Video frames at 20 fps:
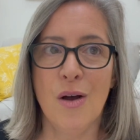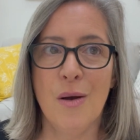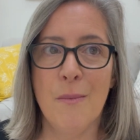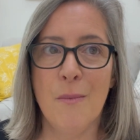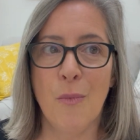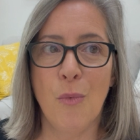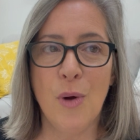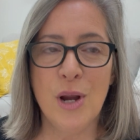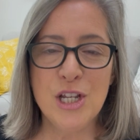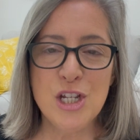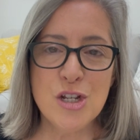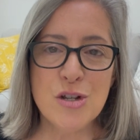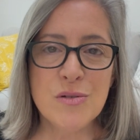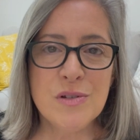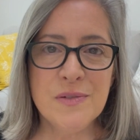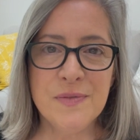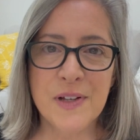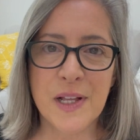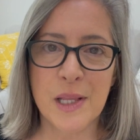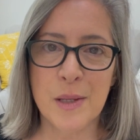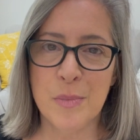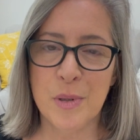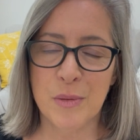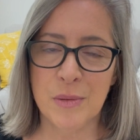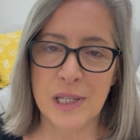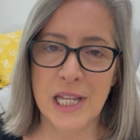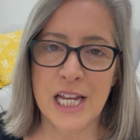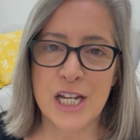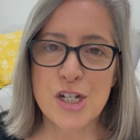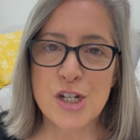When you develop a
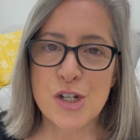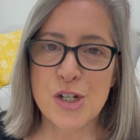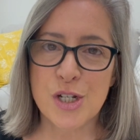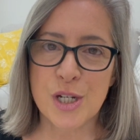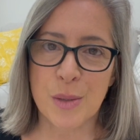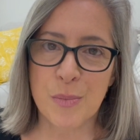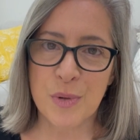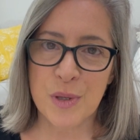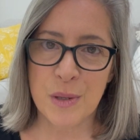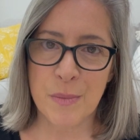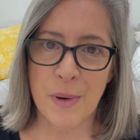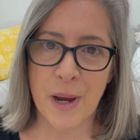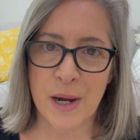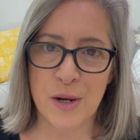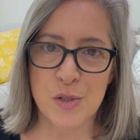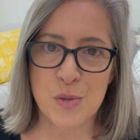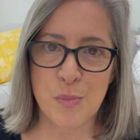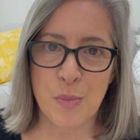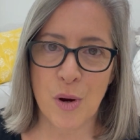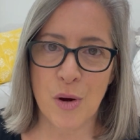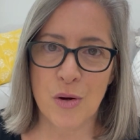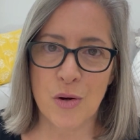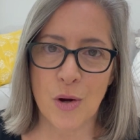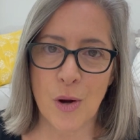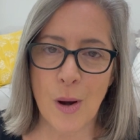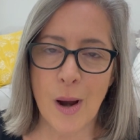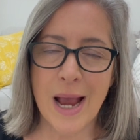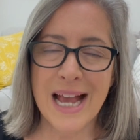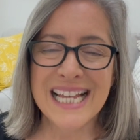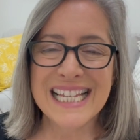relationship with a buyer's
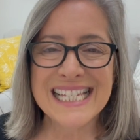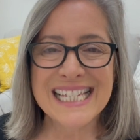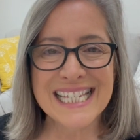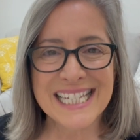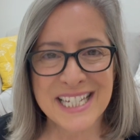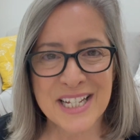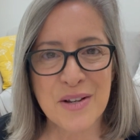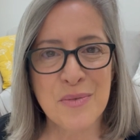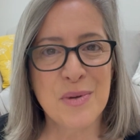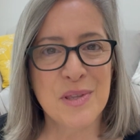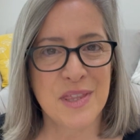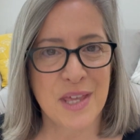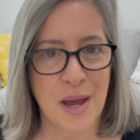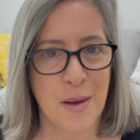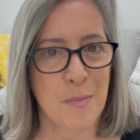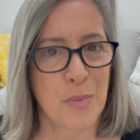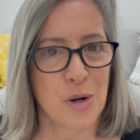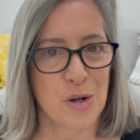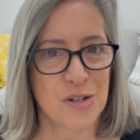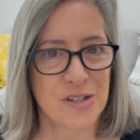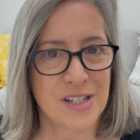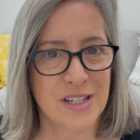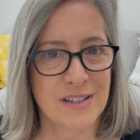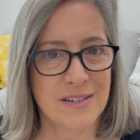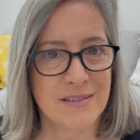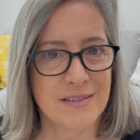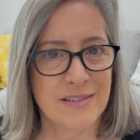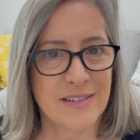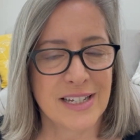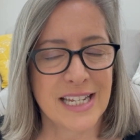broker, stick with that
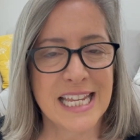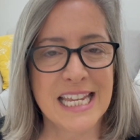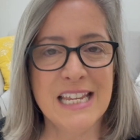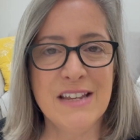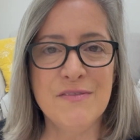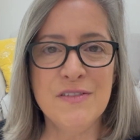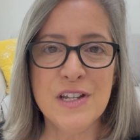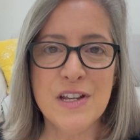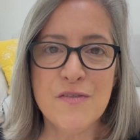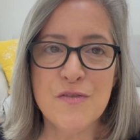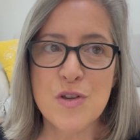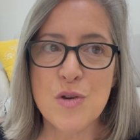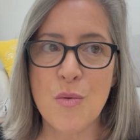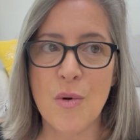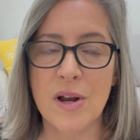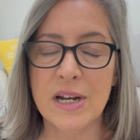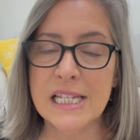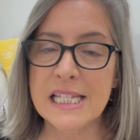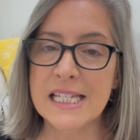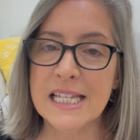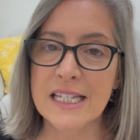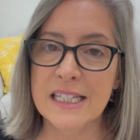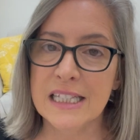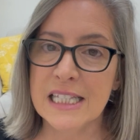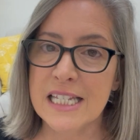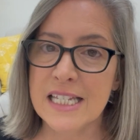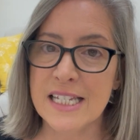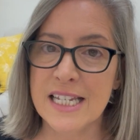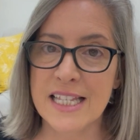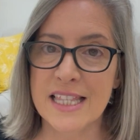person. Even if you want to see a
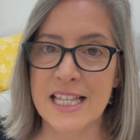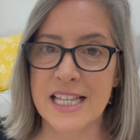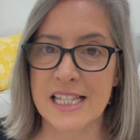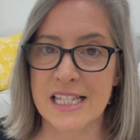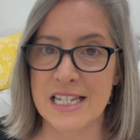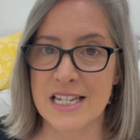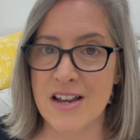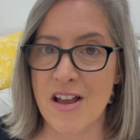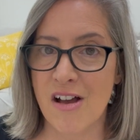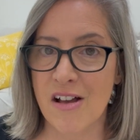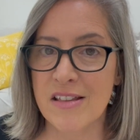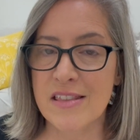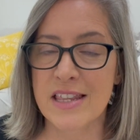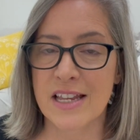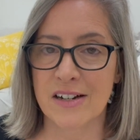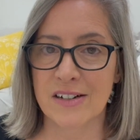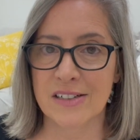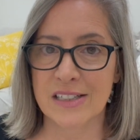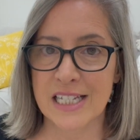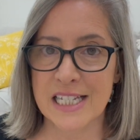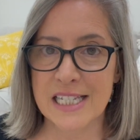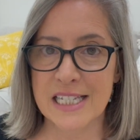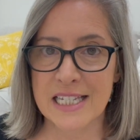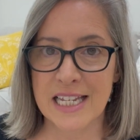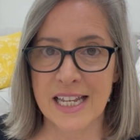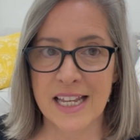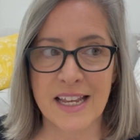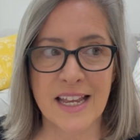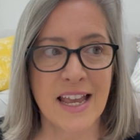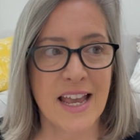listing that's not their
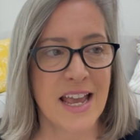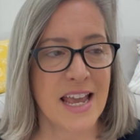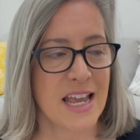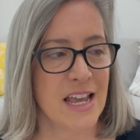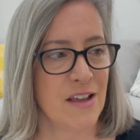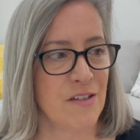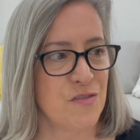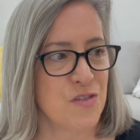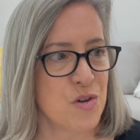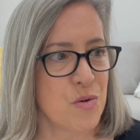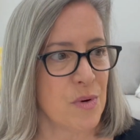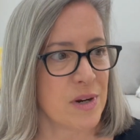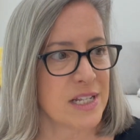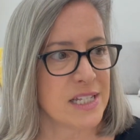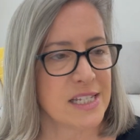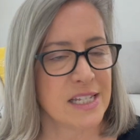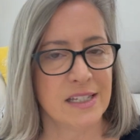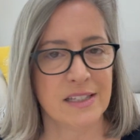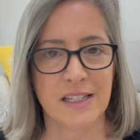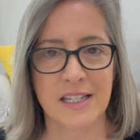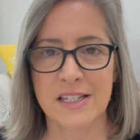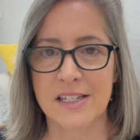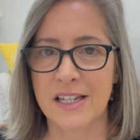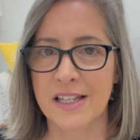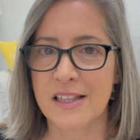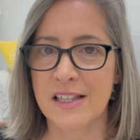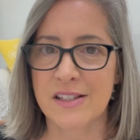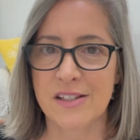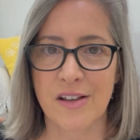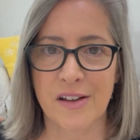listing, if you want to see a
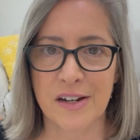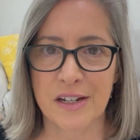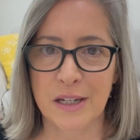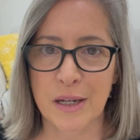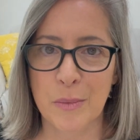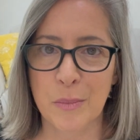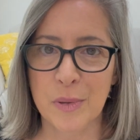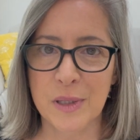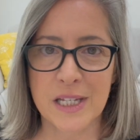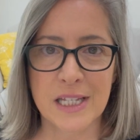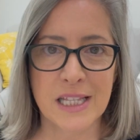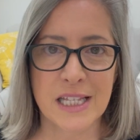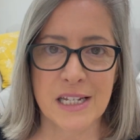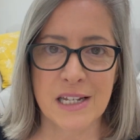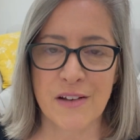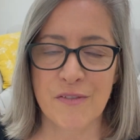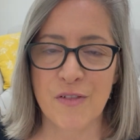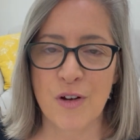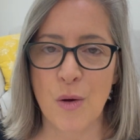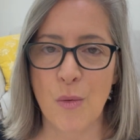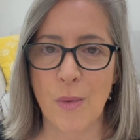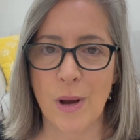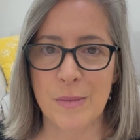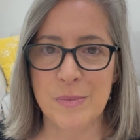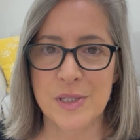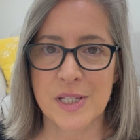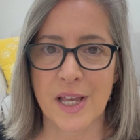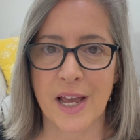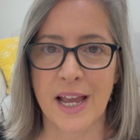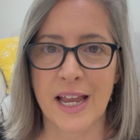listing that's on a completely different
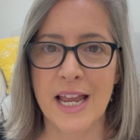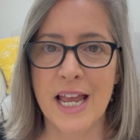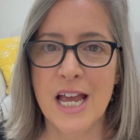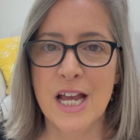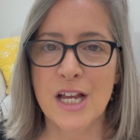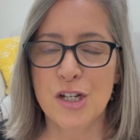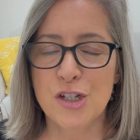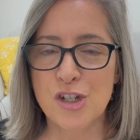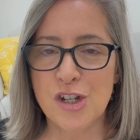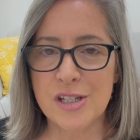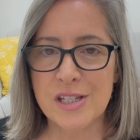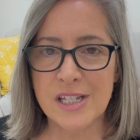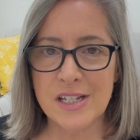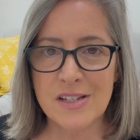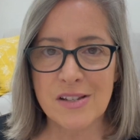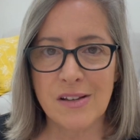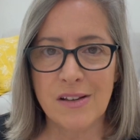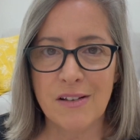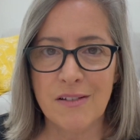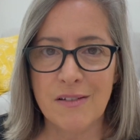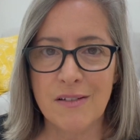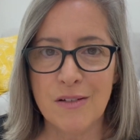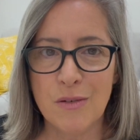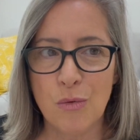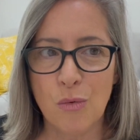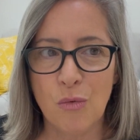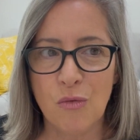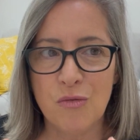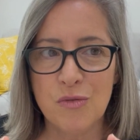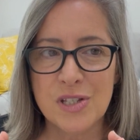website, just
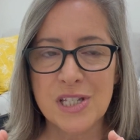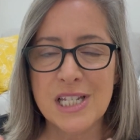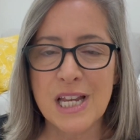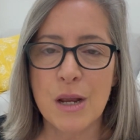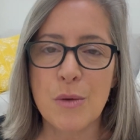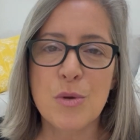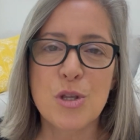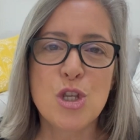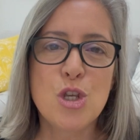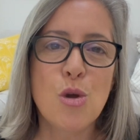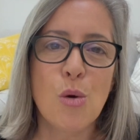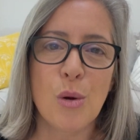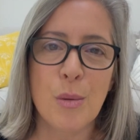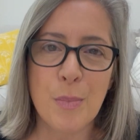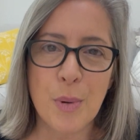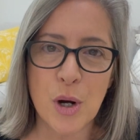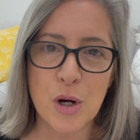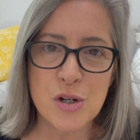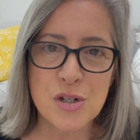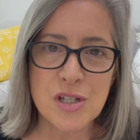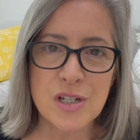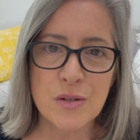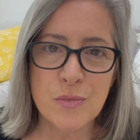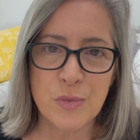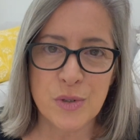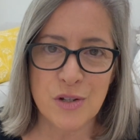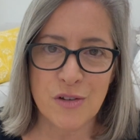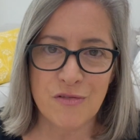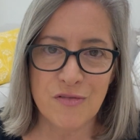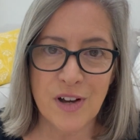stay with your person.
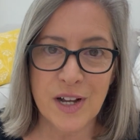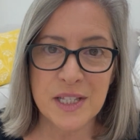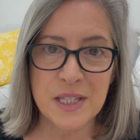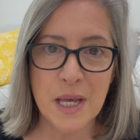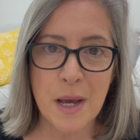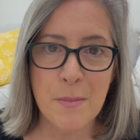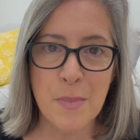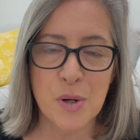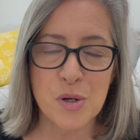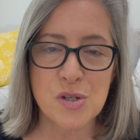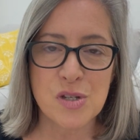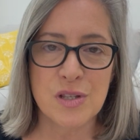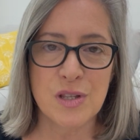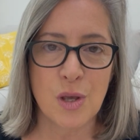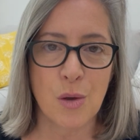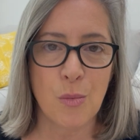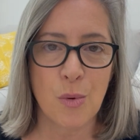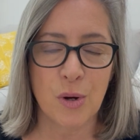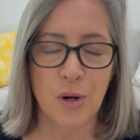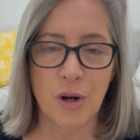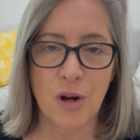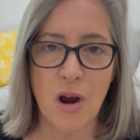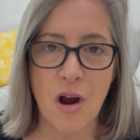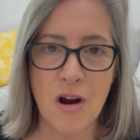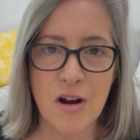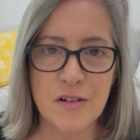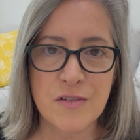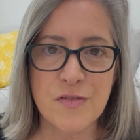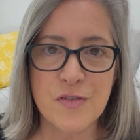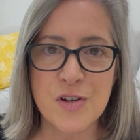When you find that person, they'll work
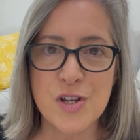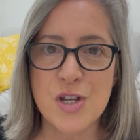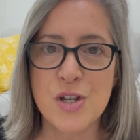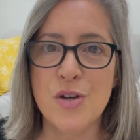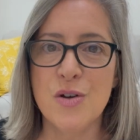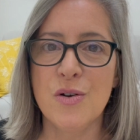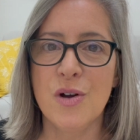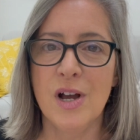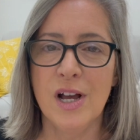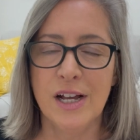hard for you.